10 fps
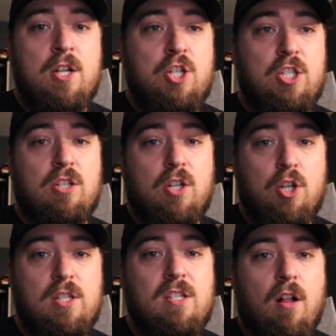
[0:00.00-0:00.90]
just
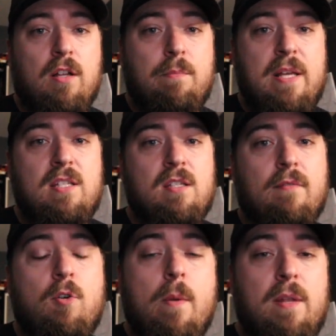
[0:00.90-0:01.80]
good, solid pieces
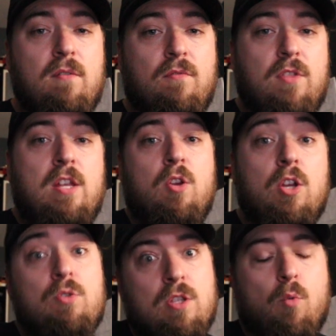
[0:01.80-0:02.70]
of equipment that you
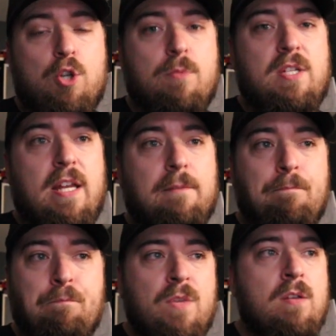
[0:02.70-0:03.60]
can use in the worship setting.
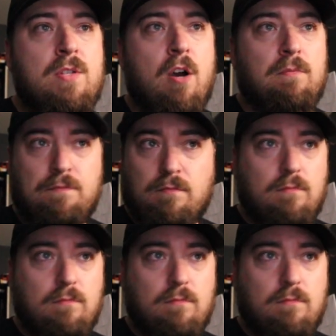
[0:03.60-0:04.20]
So,